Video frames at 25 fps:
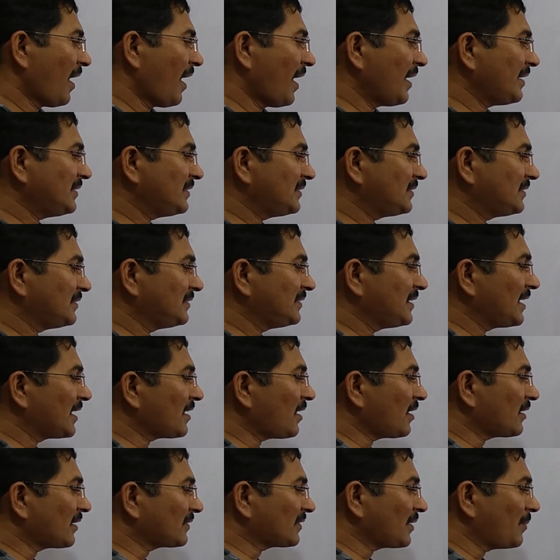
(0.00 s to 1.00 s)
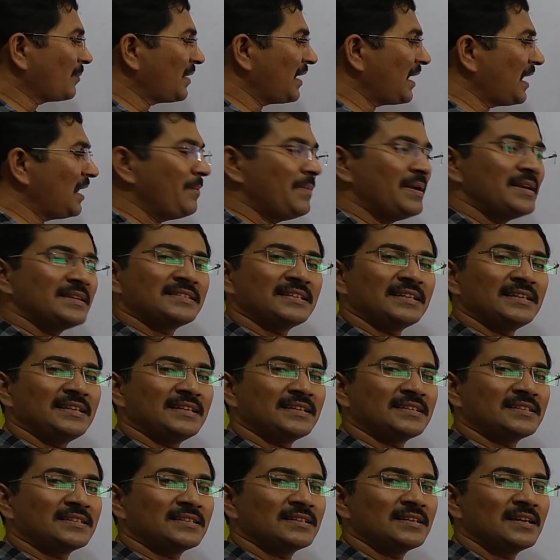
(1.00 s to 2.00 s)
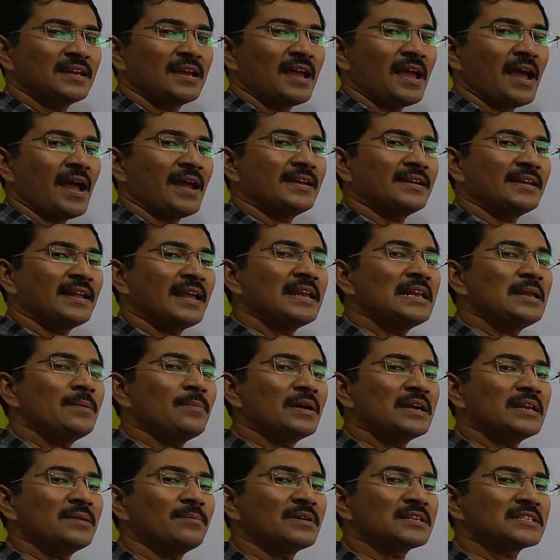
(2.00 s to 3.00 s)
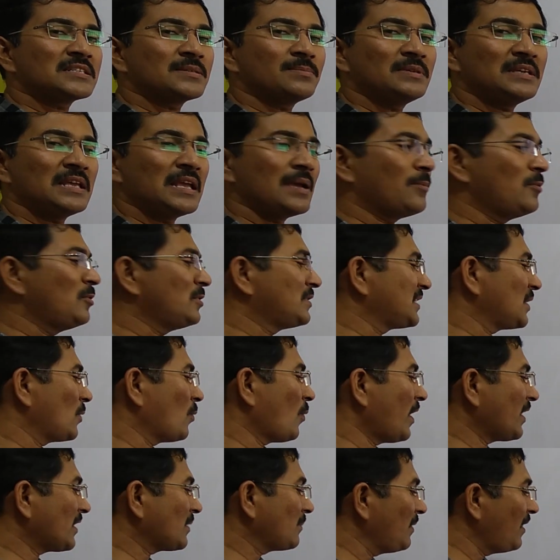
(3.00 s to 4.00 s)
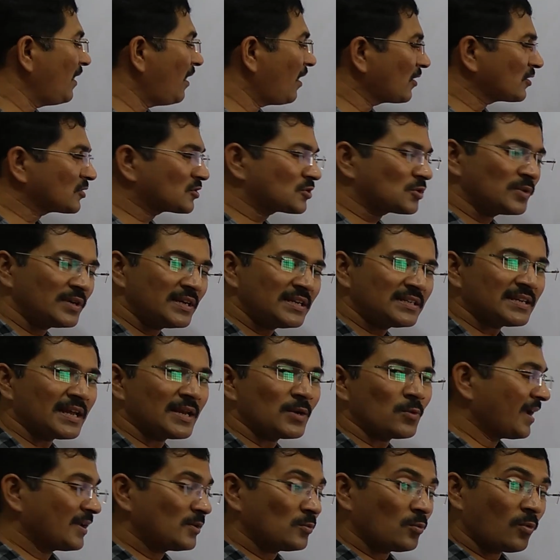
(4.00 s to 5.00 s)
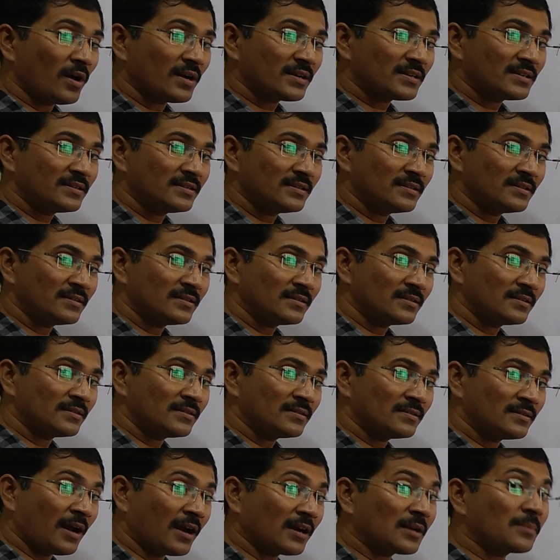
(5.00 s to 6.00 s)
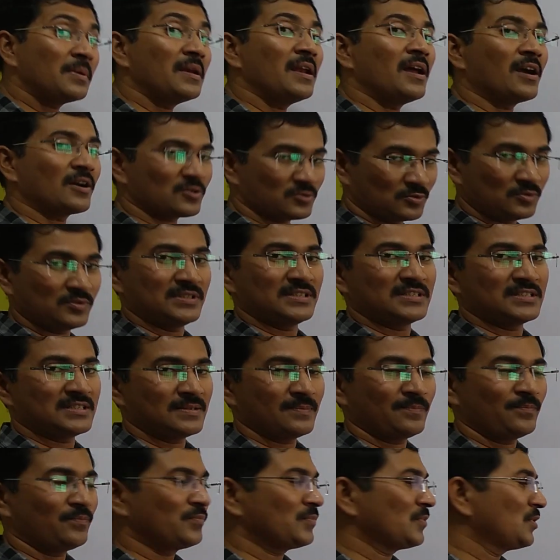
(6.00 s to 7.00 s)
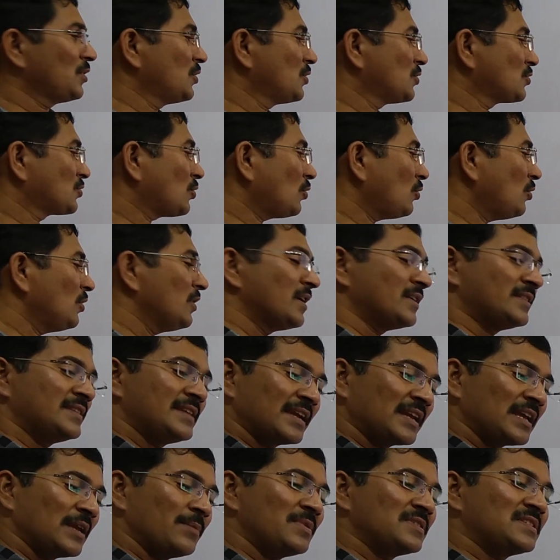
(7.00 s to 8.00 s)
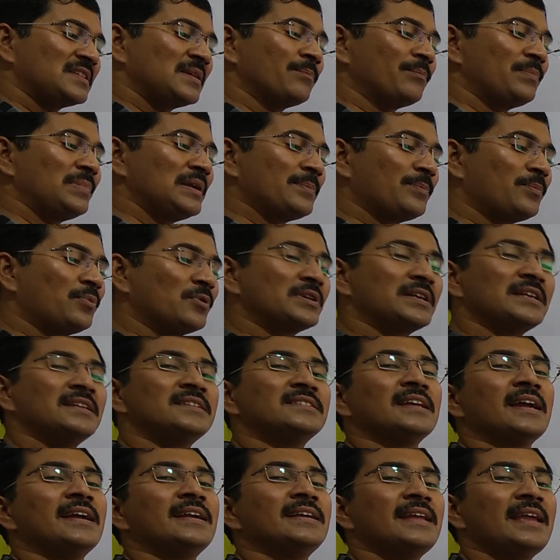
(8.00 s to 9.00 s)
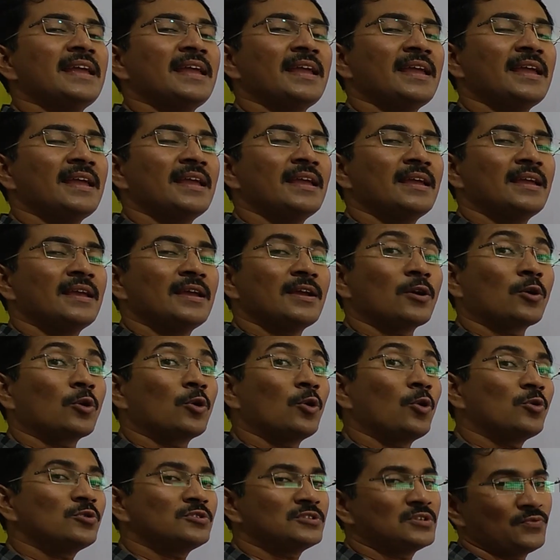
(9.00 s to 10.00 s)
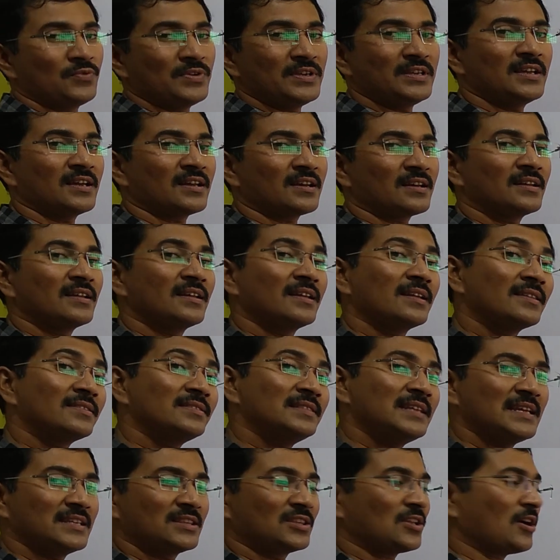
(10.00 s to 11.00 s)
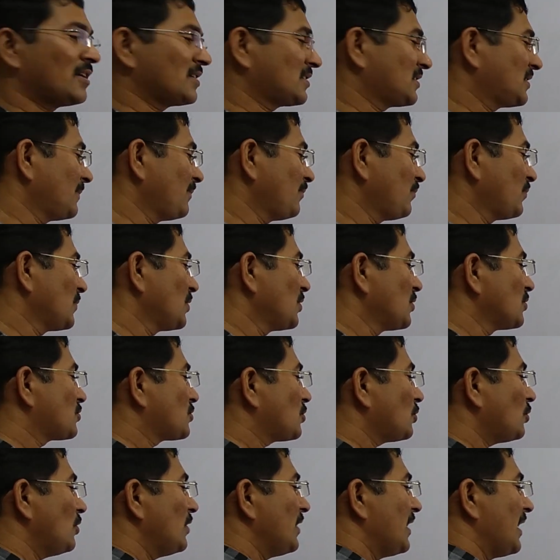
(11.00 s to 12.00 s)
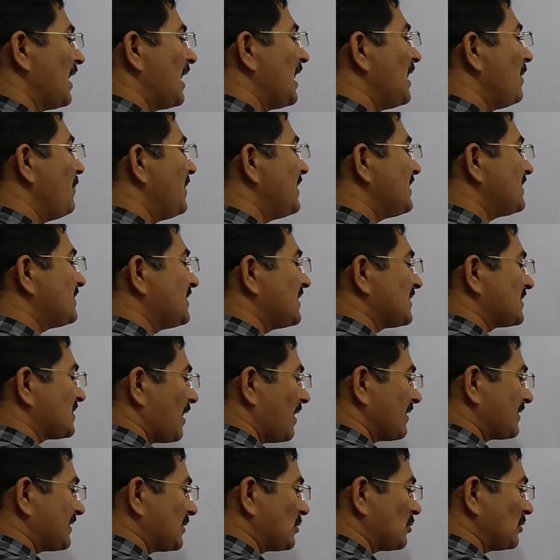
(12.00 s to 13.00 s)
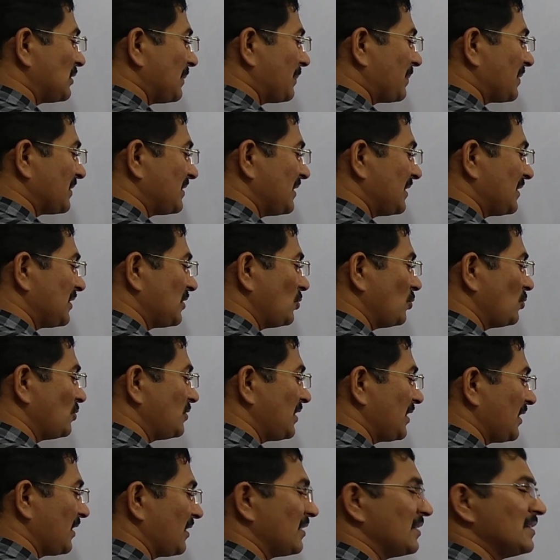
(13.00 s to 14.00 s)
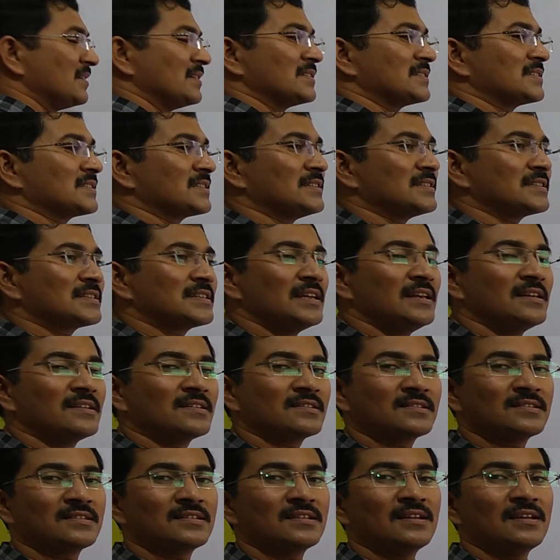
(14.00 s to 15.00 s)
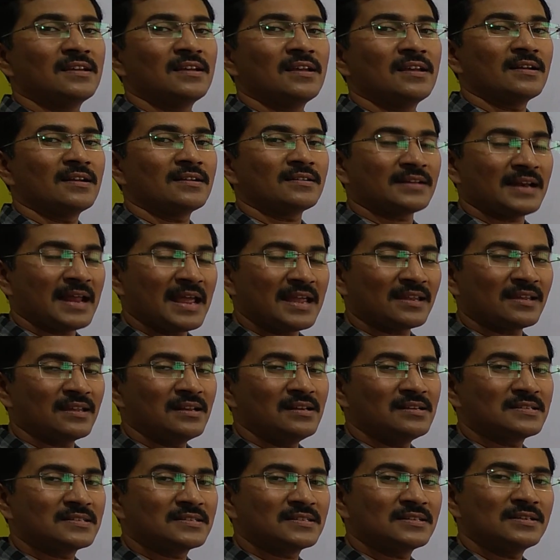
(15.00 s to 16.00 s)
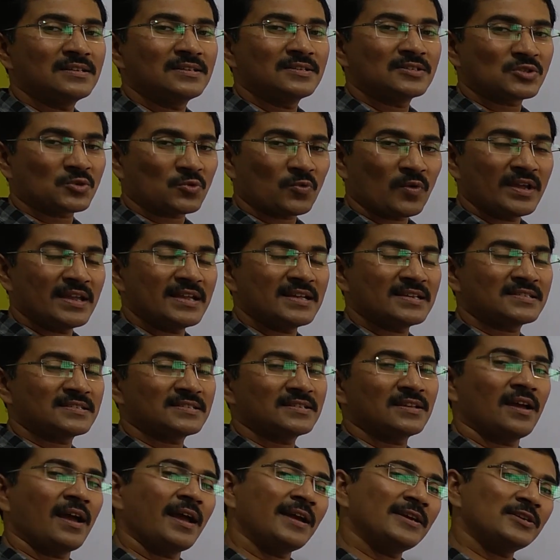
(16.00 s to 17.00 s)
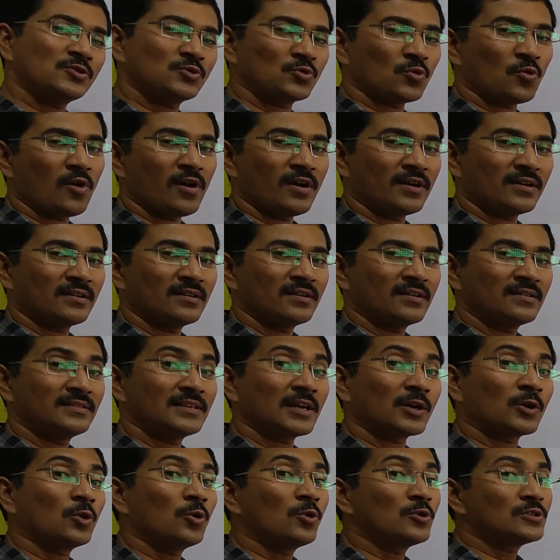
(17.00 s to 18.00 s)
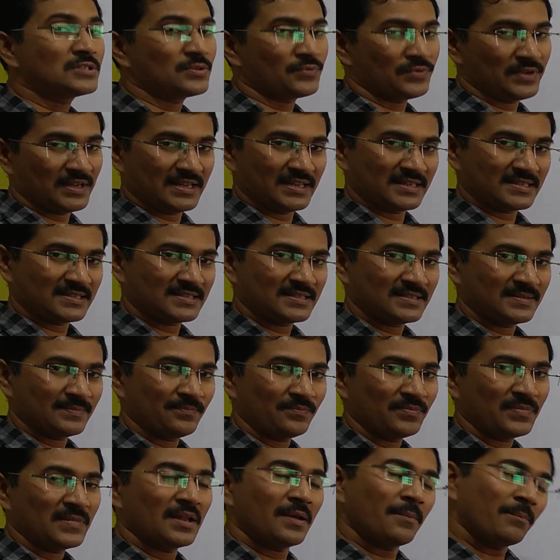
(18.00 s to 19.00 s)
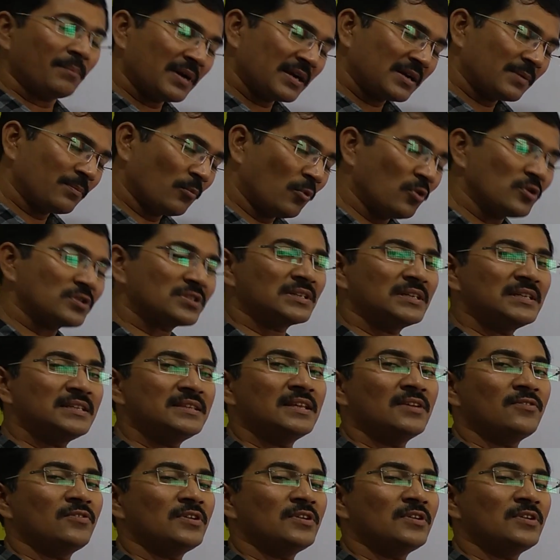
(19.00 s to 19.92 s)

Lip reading: and there are some elements in it, and anybody must be able to say what belongs to it and what not belongs to it. So they can be simply put inside a closed figure, they thought. So elements they started to represent using circles, triangles, squares and so on, the closed figures, but mostly